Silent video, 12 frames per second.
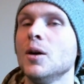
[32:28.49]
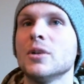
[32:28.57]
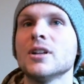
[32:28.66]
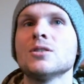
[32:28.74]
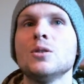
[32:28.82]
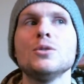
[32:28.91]
But
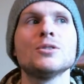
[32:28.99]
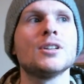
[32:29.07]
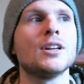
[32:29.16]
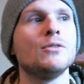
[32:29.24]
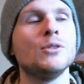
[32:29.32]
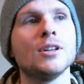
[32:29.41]
it's almost
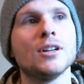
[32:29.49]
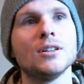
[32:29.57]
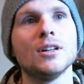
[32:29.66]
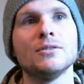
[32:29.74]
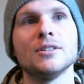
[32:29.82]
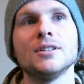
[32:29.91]
like if you think of
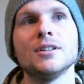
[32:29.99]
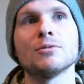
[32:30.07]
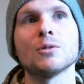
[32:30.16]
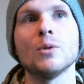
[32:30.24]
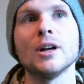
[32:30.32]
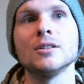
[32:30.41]
love in a
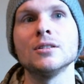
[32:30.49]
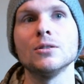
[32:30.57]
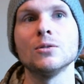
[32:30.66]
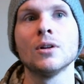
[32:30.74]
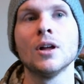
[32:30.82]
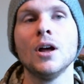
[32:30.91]
different way too,
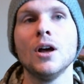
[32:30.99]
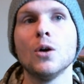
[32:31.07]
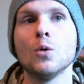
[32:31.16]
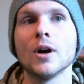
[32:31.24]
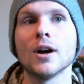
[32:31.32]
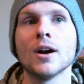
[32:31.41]

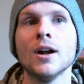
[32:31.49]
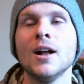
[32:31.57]
where